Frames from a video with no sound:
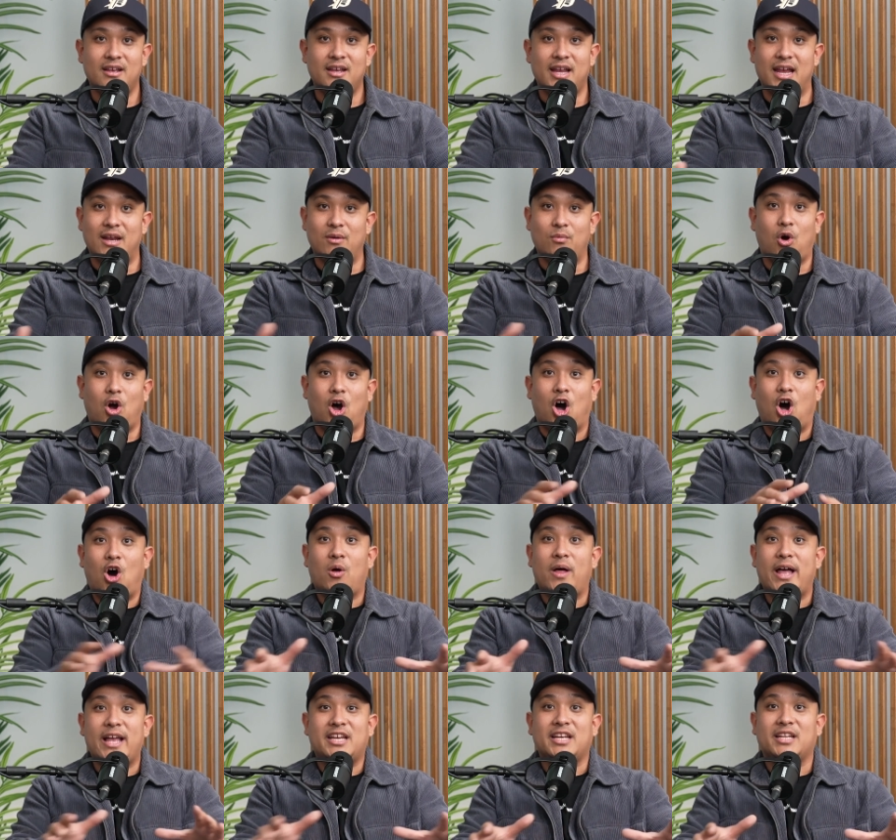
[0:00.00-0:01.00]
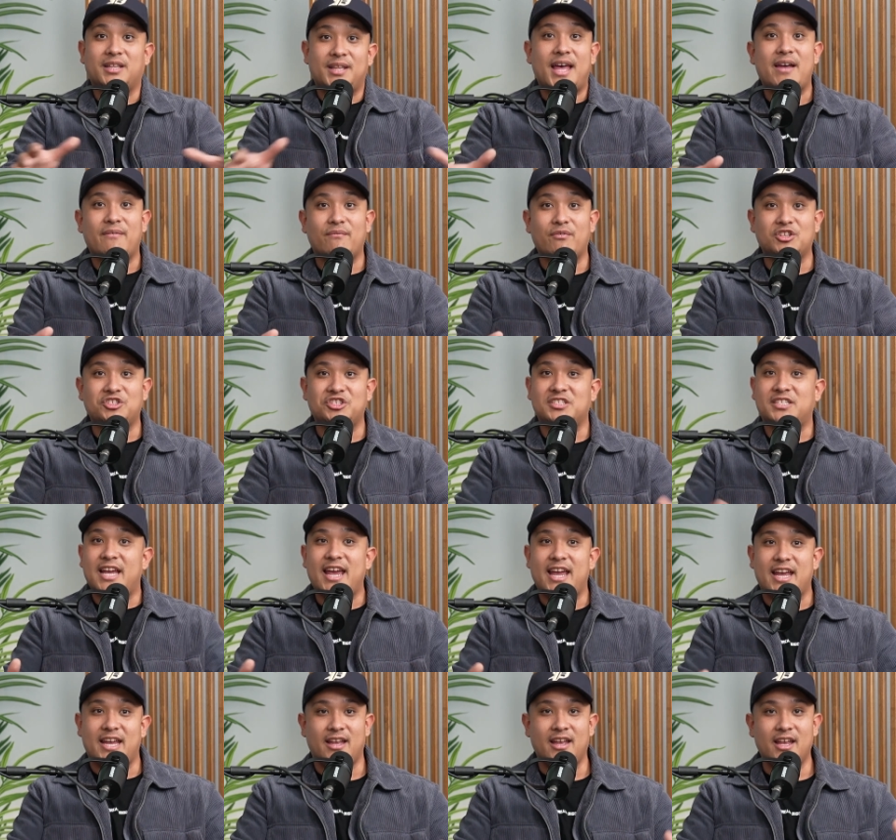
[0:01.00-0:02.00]
And all I can leverage is
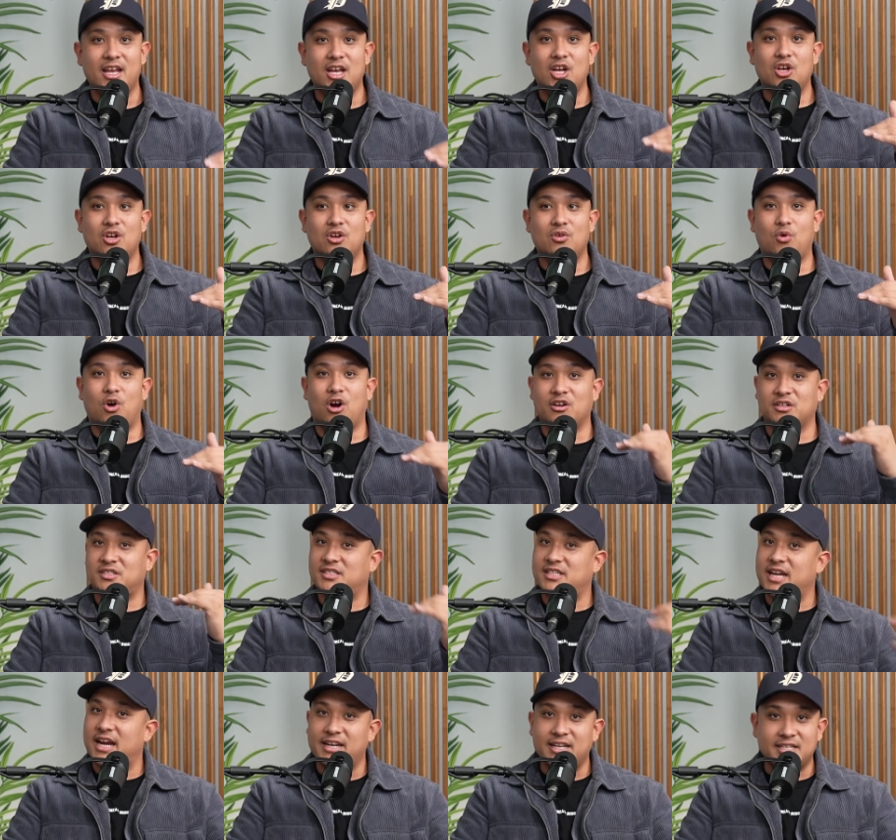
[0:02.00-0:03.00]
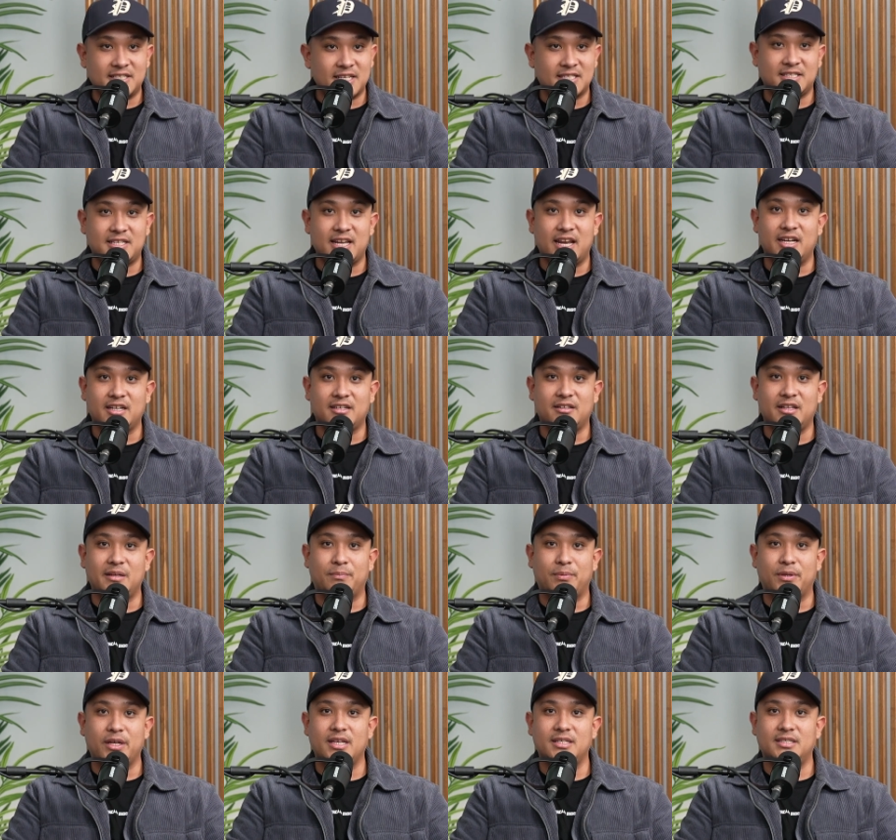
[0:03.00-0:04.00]
hey, our set is aesthetically
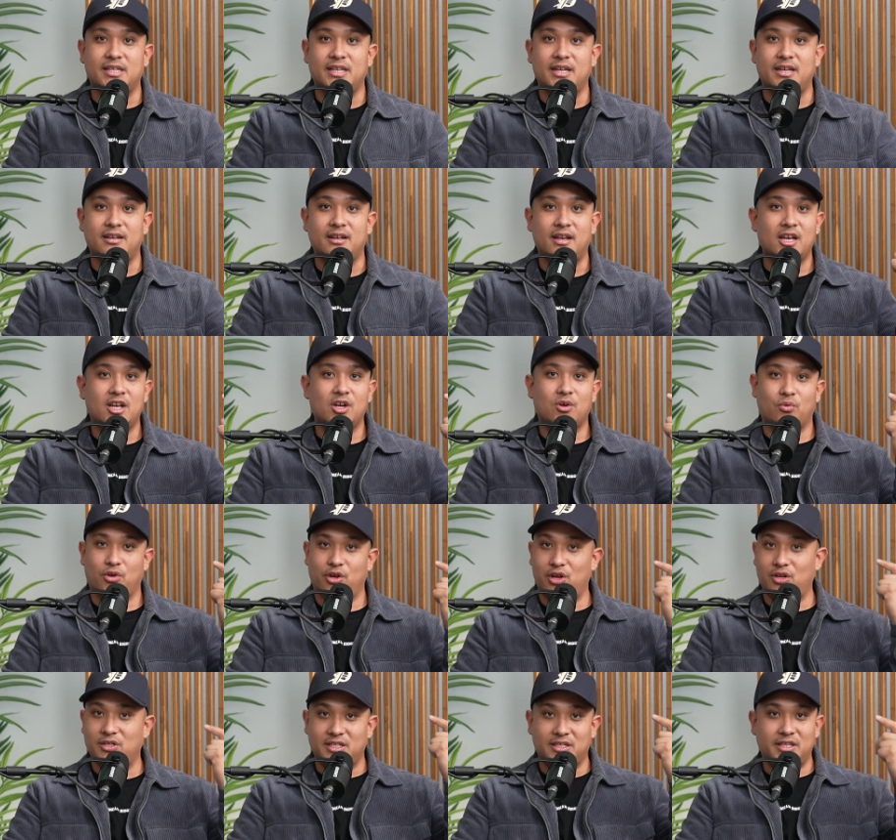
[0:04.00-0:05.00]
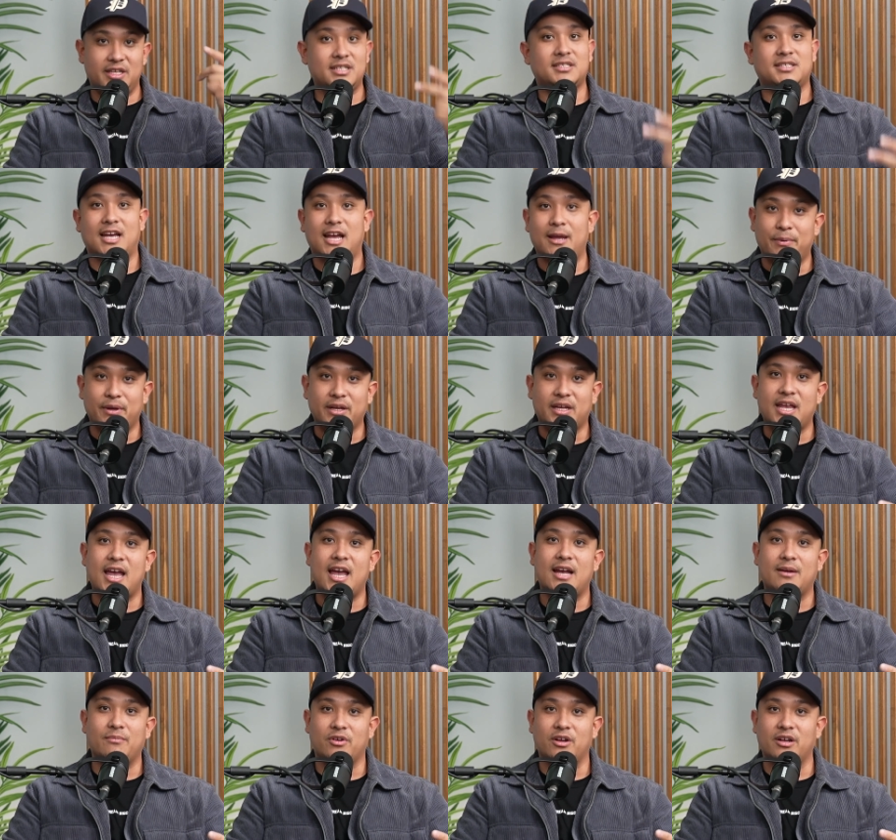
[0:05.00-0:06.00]
pleasing. We're using these type of
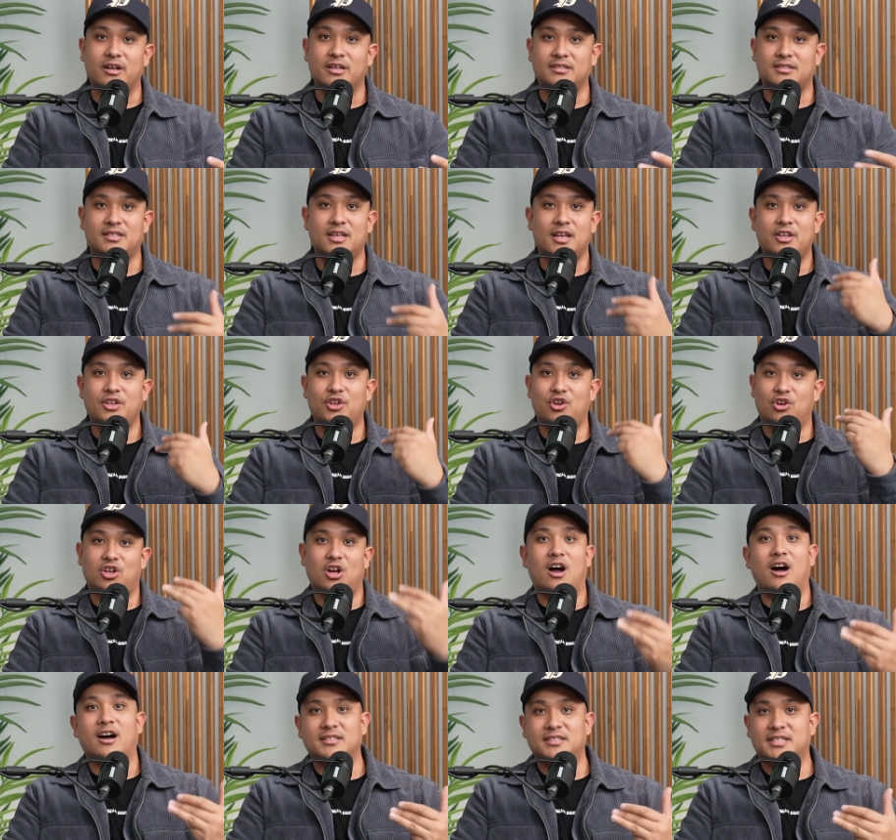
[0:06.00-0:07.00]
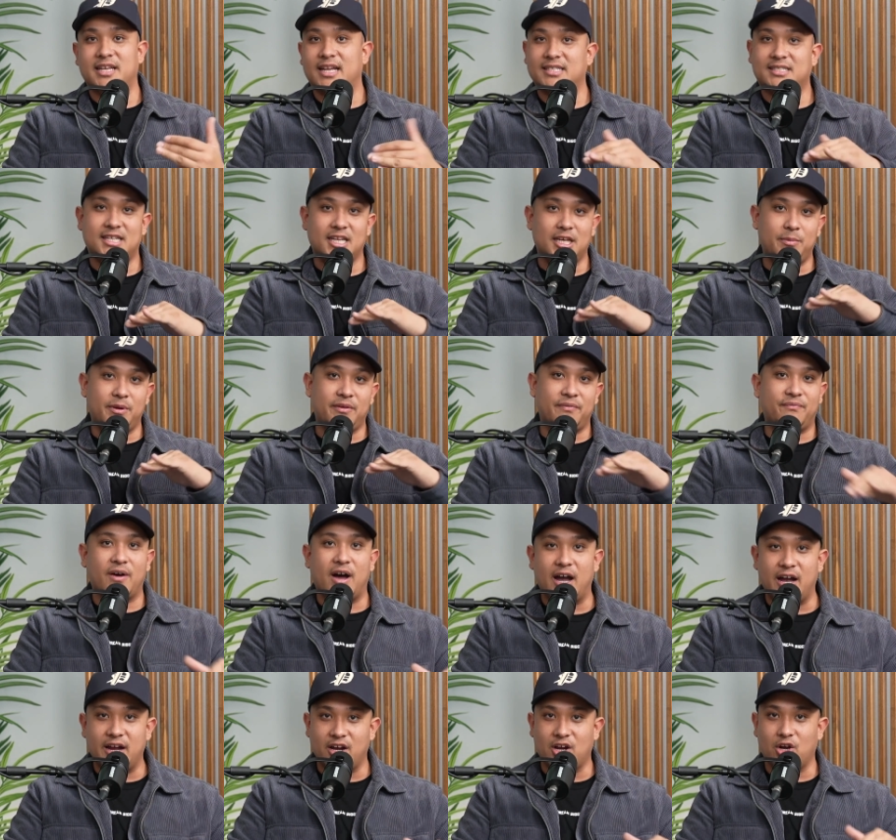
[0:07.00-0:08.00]
cameras. Your content's going to be
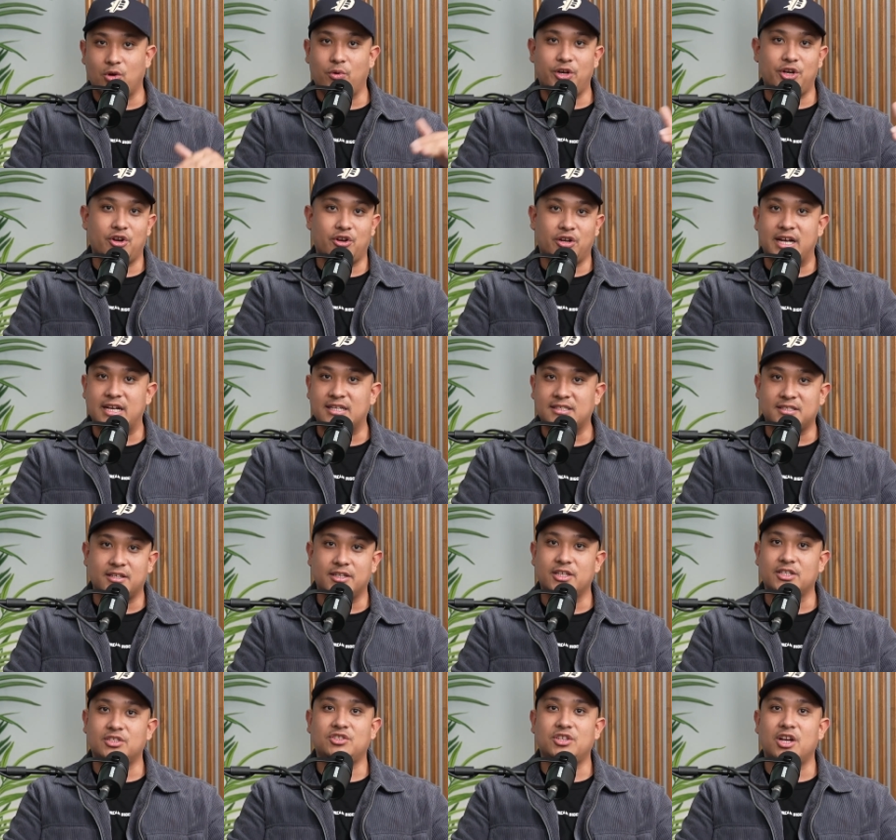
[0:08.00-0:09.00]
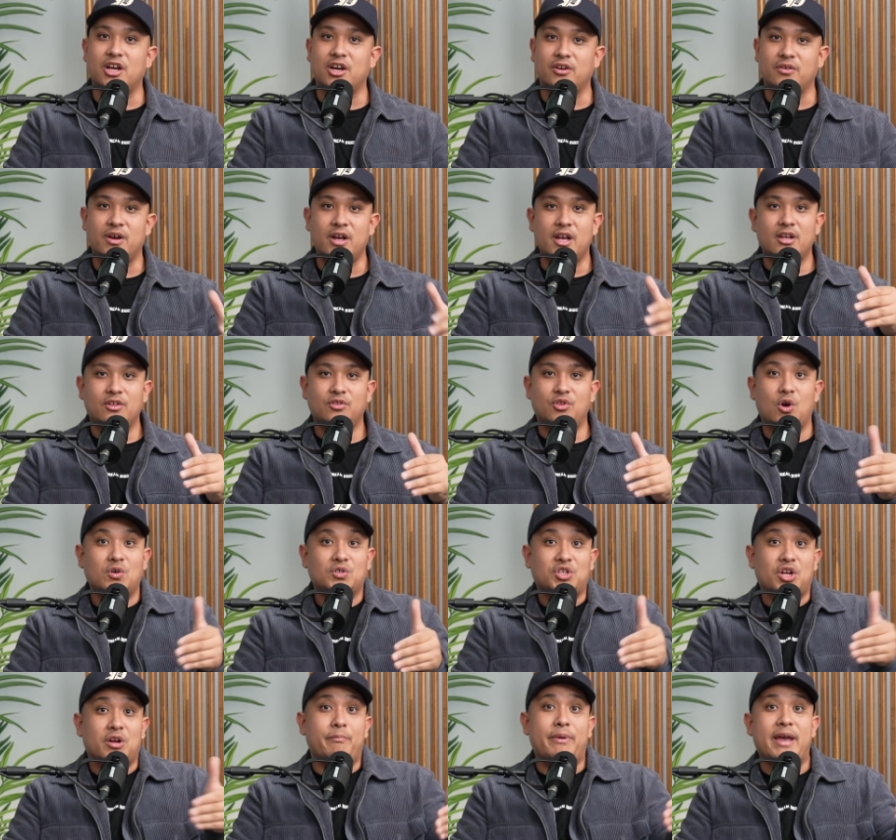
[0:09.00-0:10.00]
fire when you're a guest on the show.
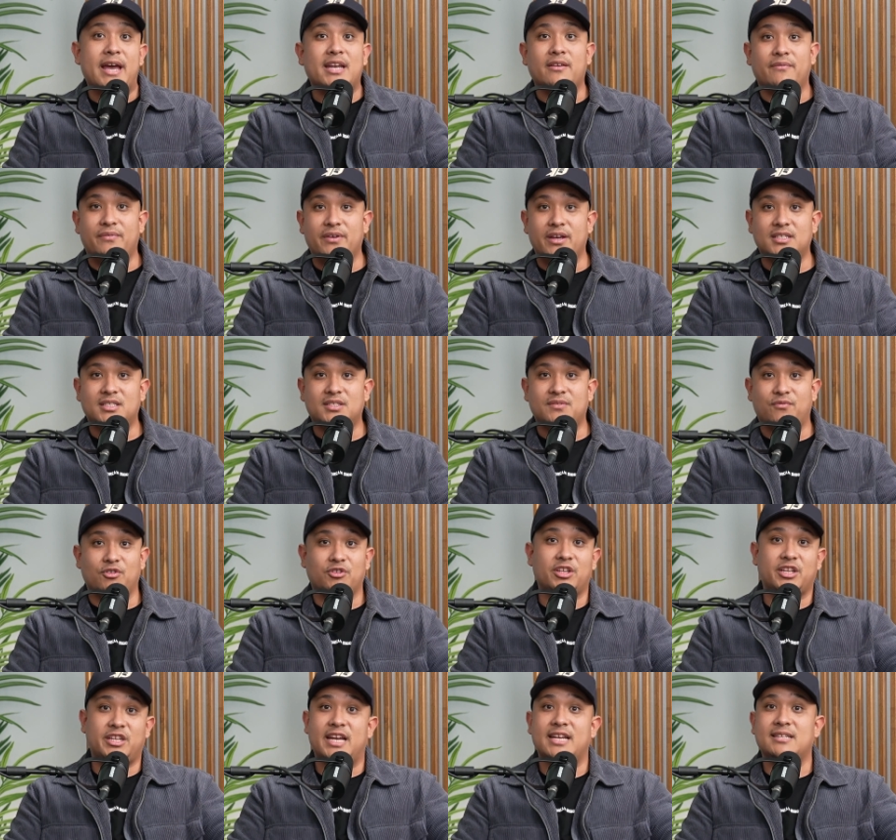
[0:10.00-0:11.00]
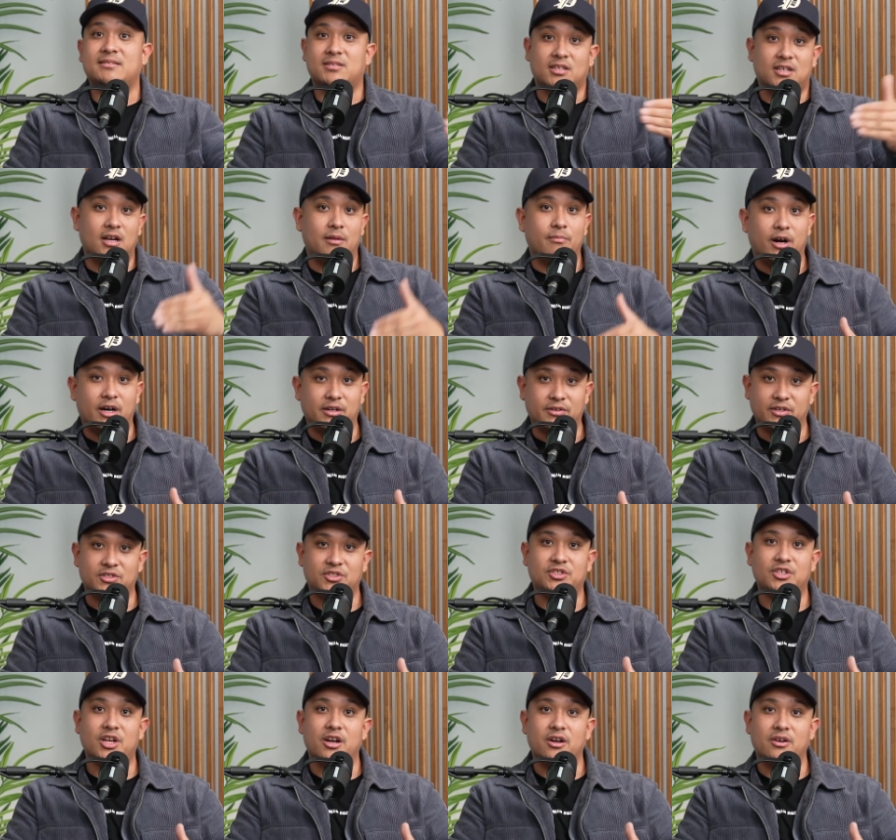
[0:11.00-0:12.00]
Those are benefits for the guests to come on the
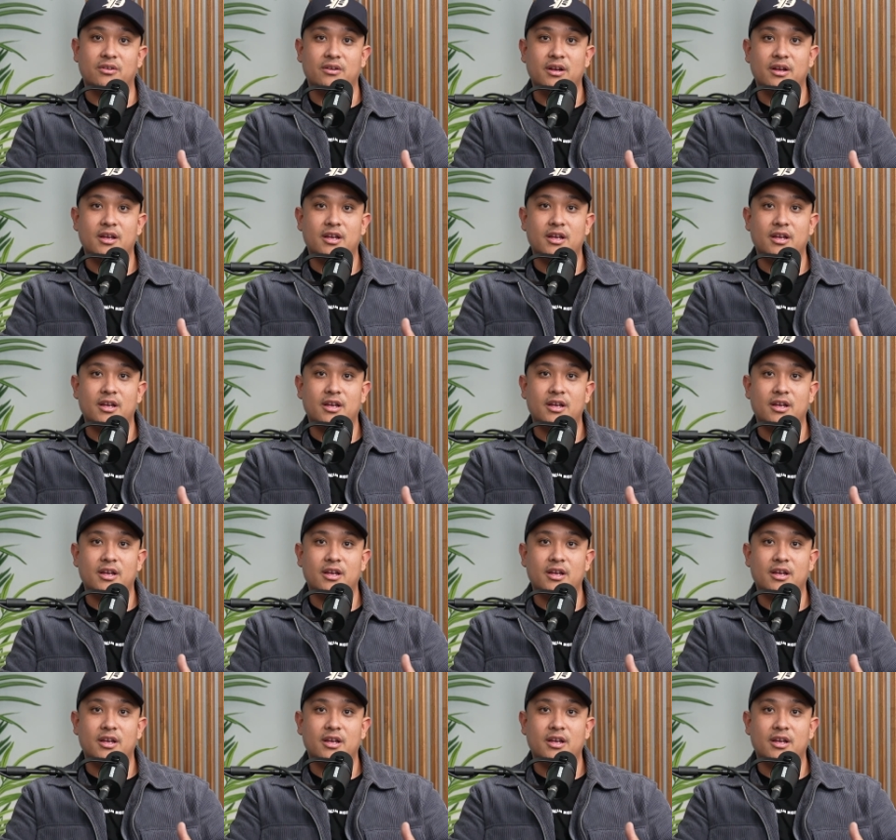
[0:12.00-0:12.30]
show